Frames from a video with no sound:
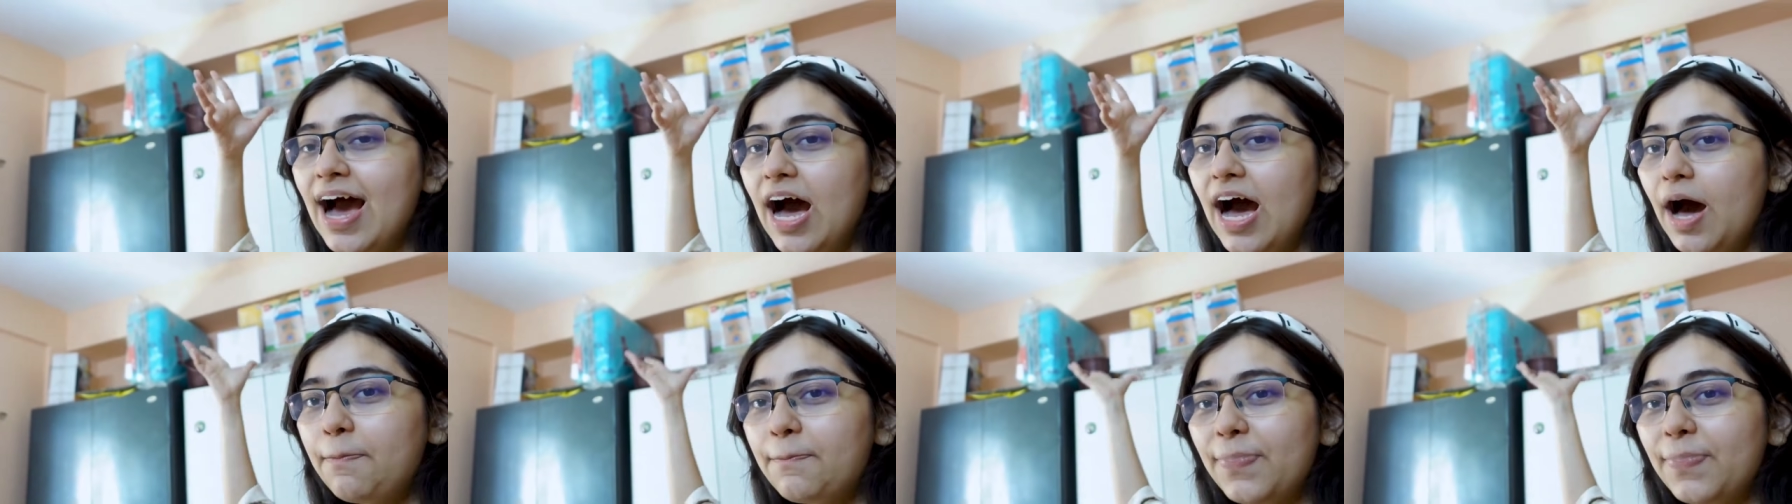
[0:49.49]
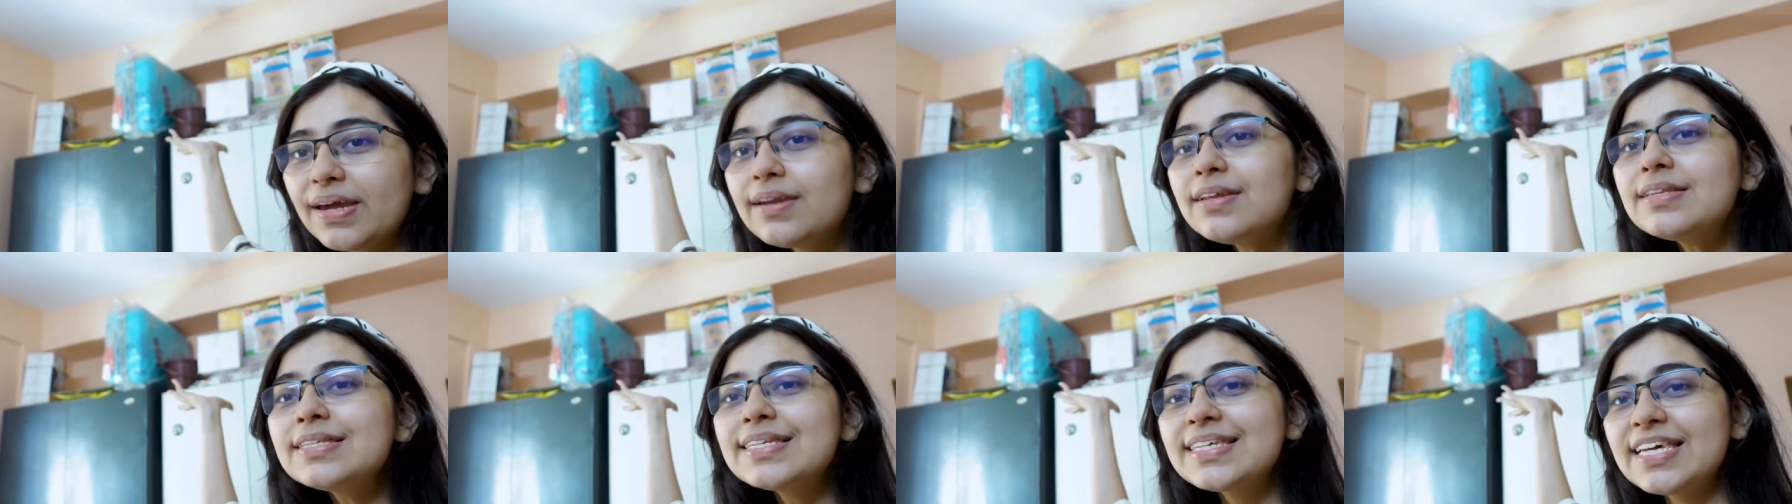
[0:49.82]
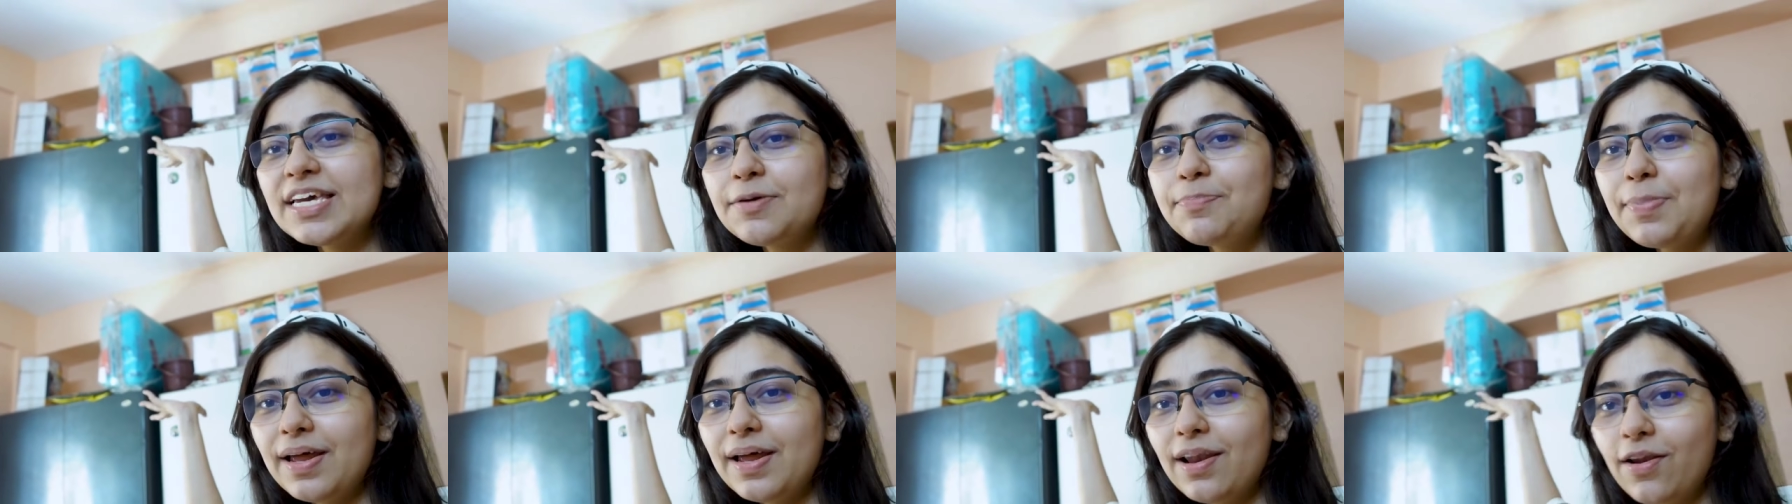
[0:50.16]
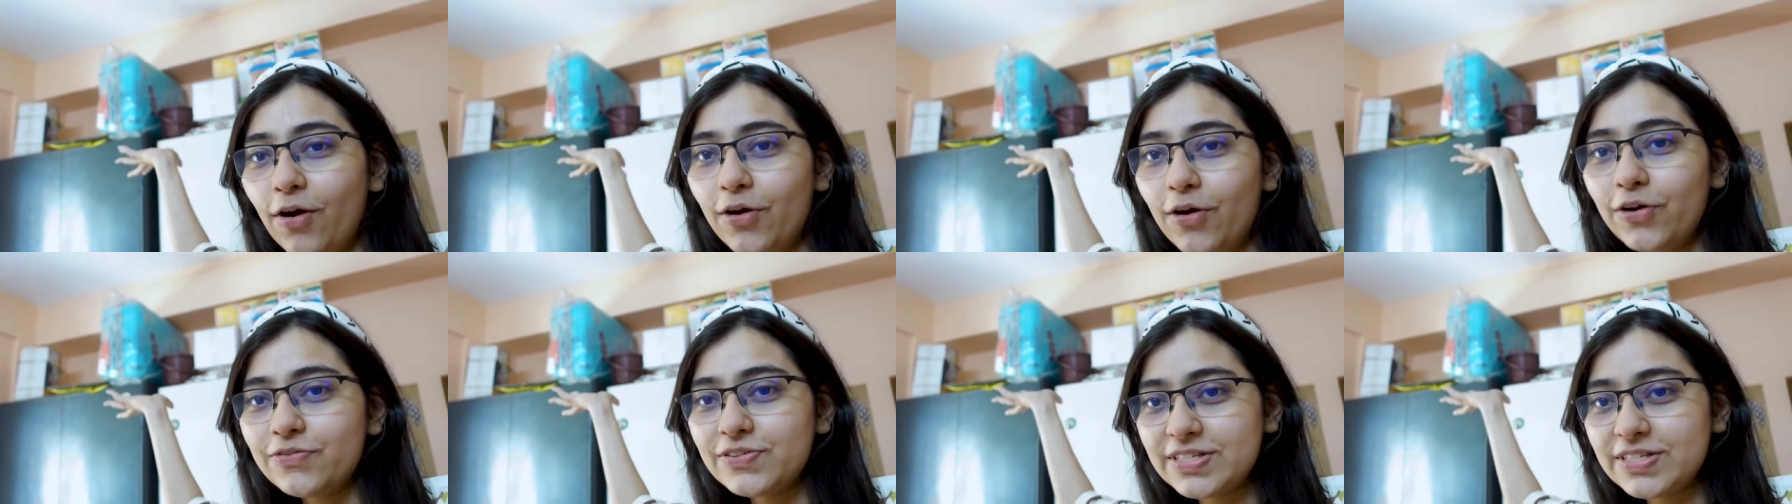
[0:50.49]
our parents keep a
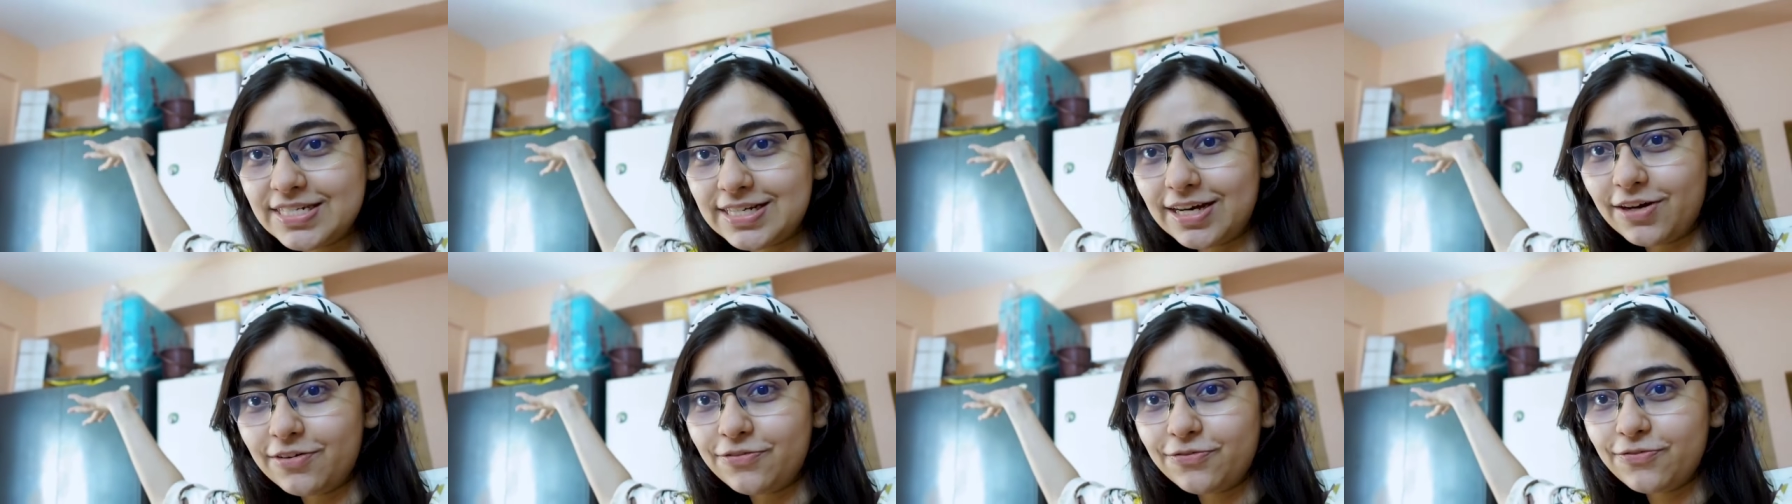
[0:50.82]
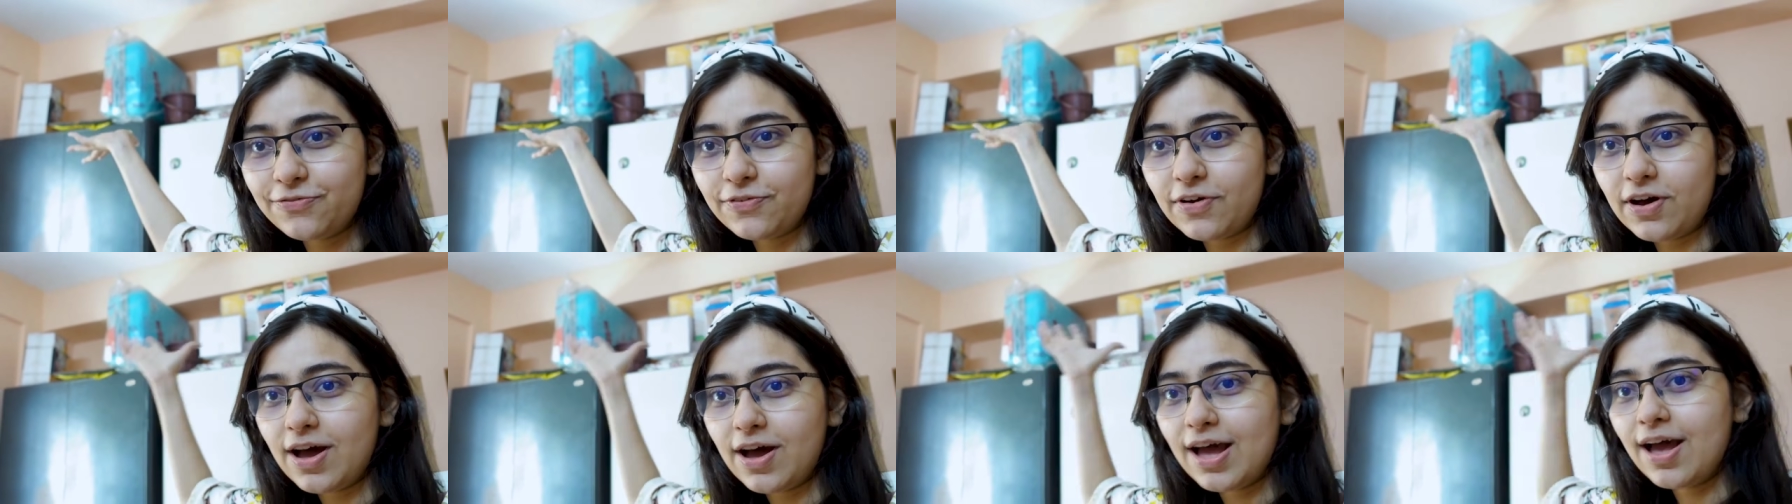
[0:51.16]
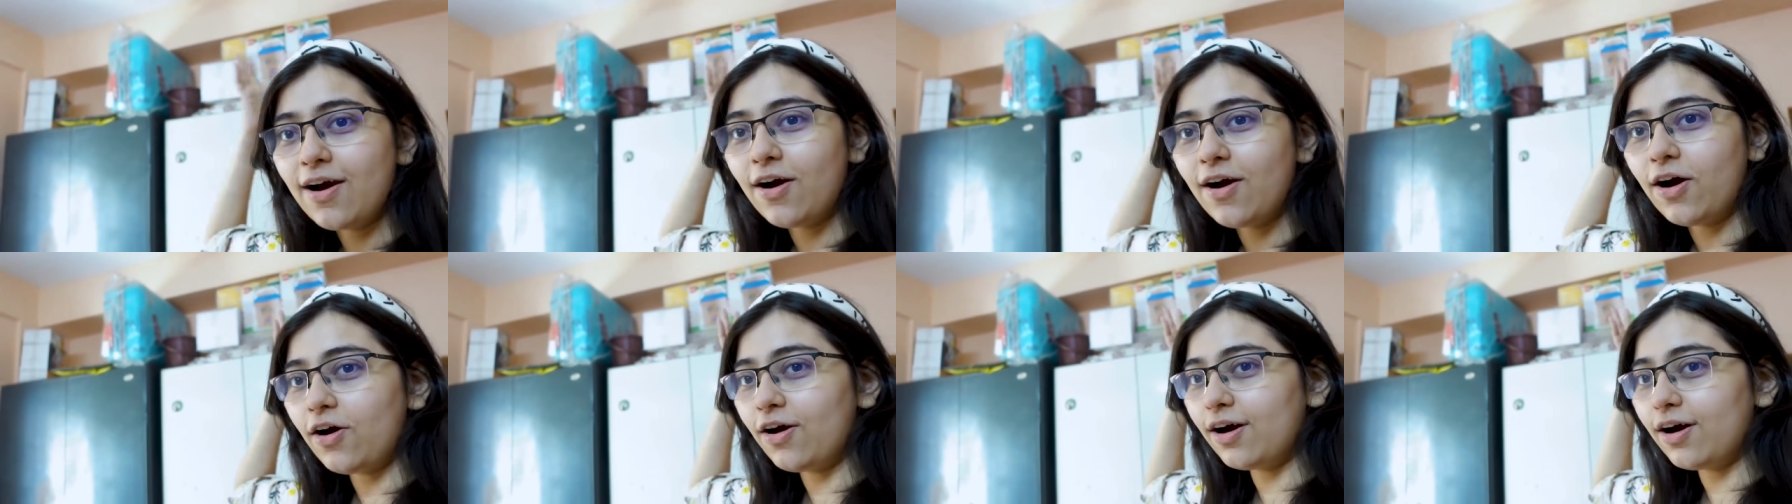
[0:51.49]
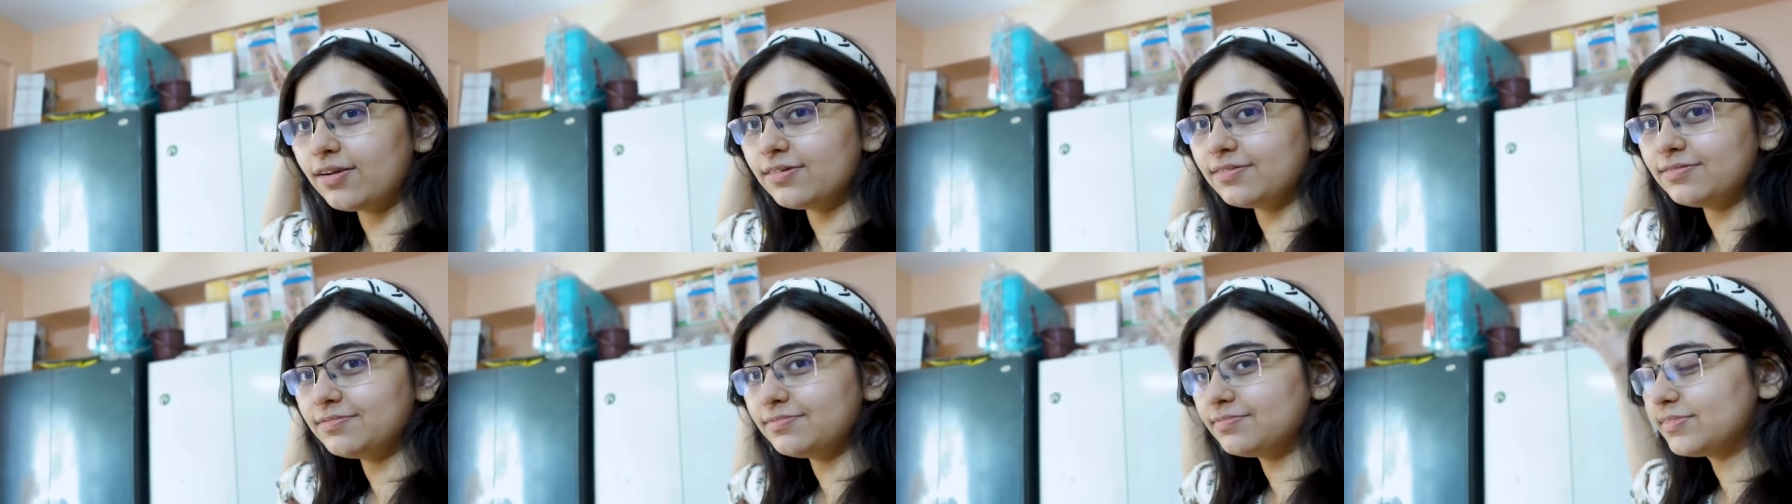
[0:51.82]
lot of stuff
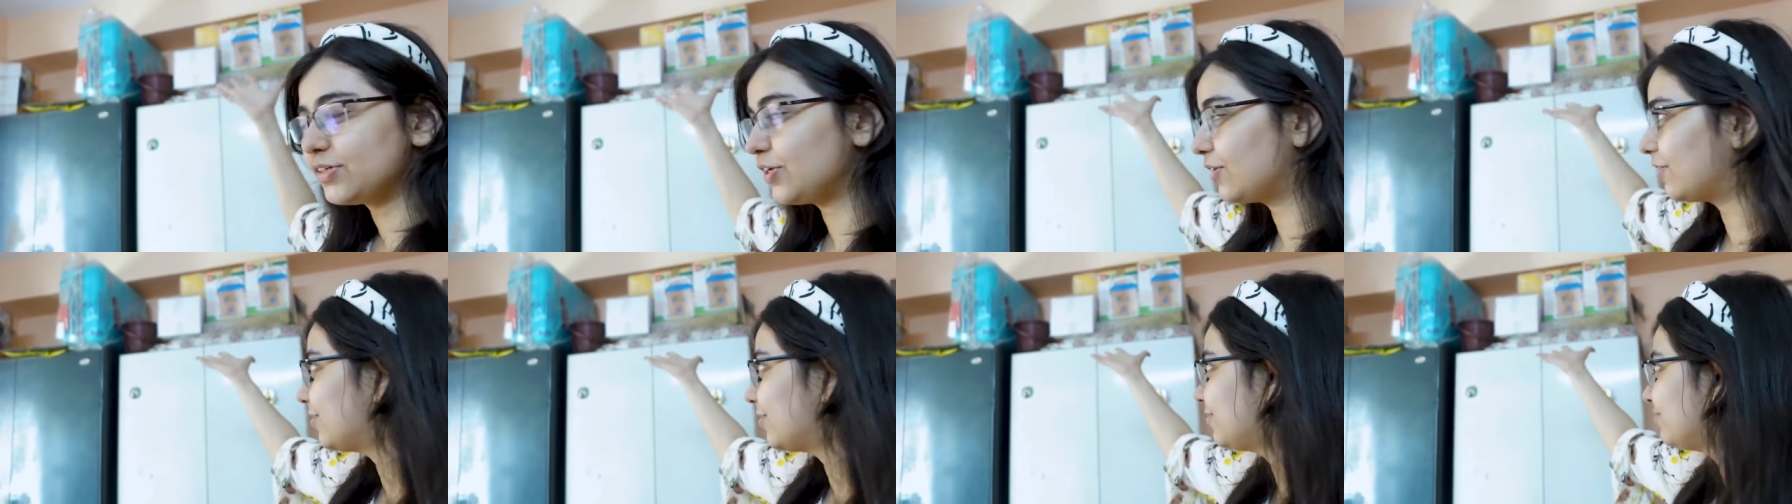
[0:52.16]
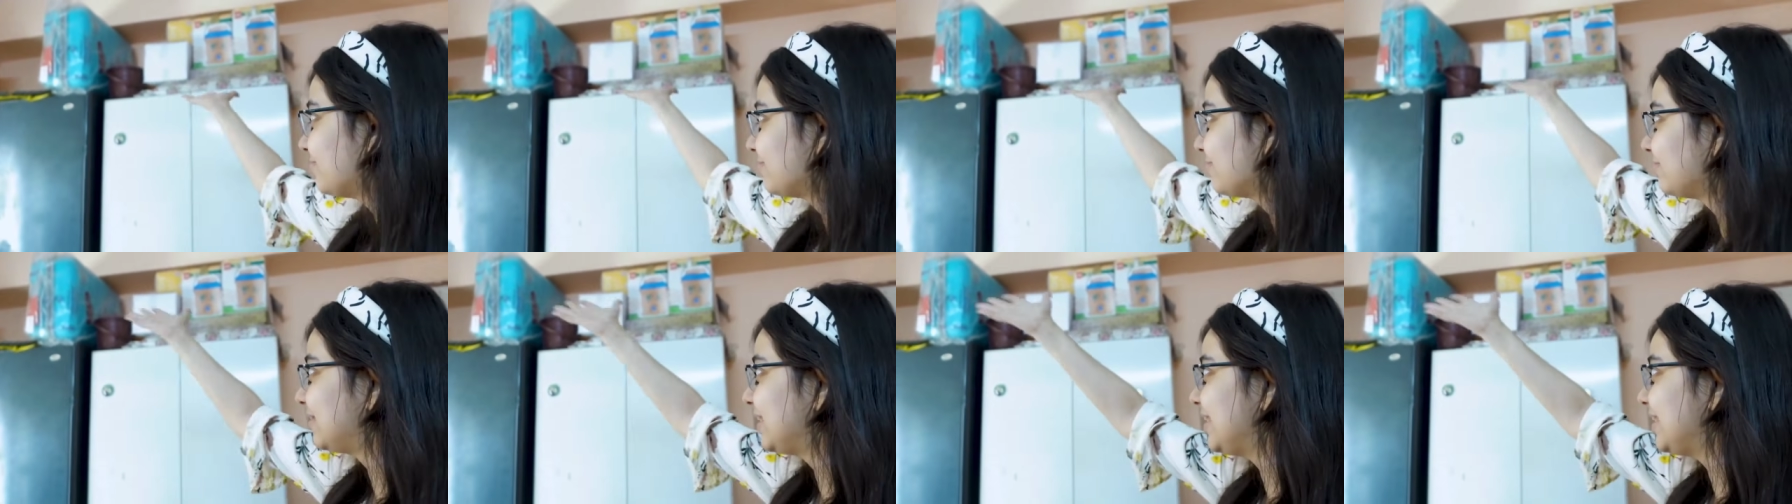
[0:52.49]
on, you know,